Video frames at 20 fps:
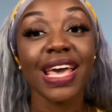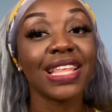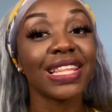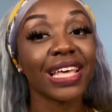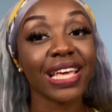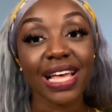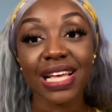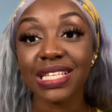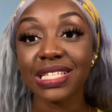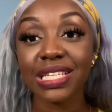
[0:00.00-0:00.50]
And
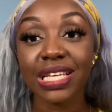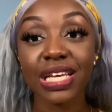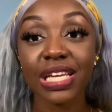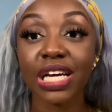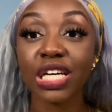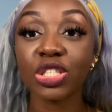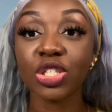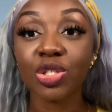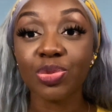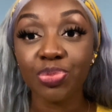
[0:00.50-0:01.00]
like I said,
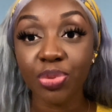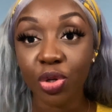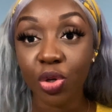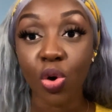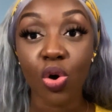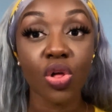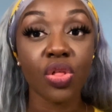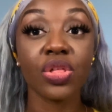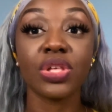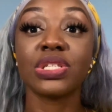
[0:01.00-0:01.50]
I'll just put
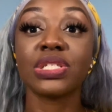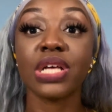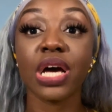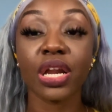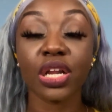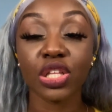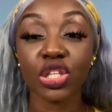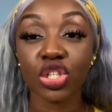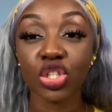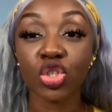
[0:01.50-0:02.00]
all this
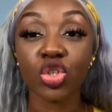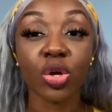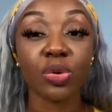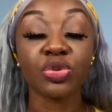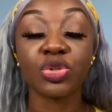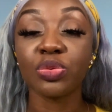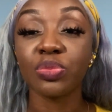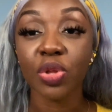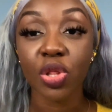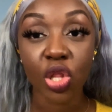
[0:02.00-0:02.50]
down in the
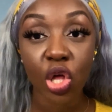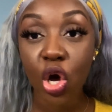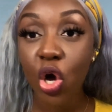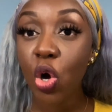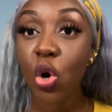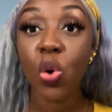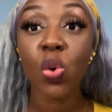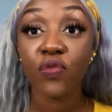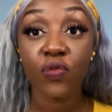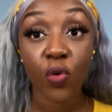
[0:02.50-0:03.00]
description
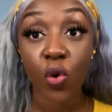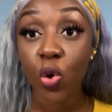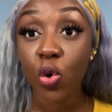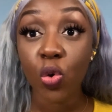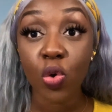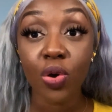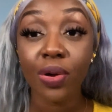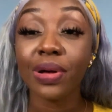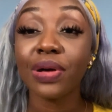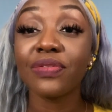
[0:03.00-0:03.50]
below for
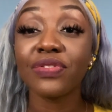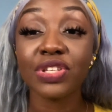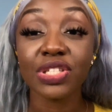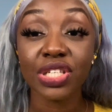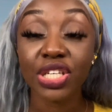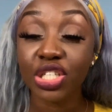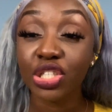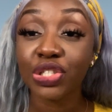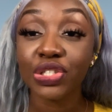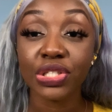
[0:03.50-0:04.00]
whoever's
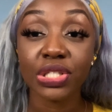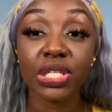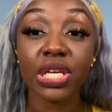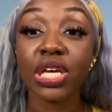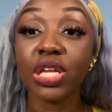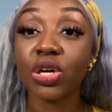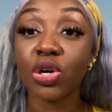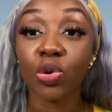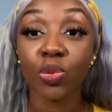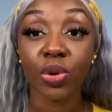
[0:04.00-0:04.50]

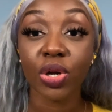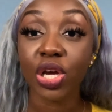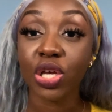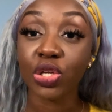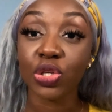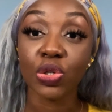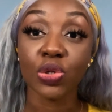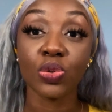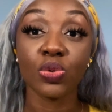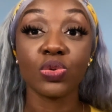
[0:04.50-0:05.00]
interested on what I
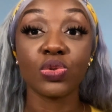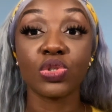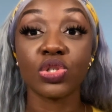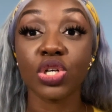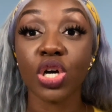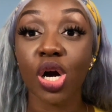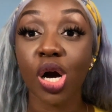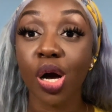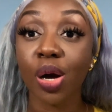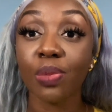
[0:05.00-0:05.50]
use
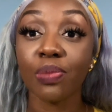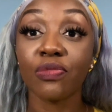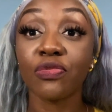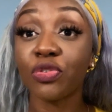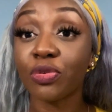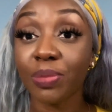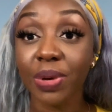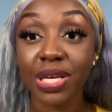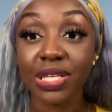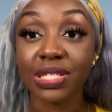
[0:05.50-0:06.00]

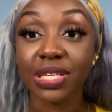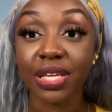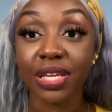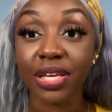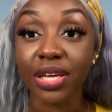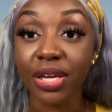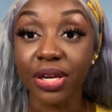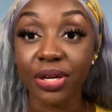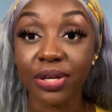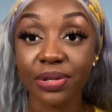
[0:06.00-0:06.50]
for my
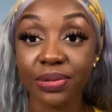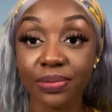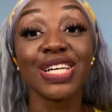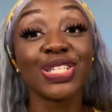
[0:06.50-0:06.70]
skincare.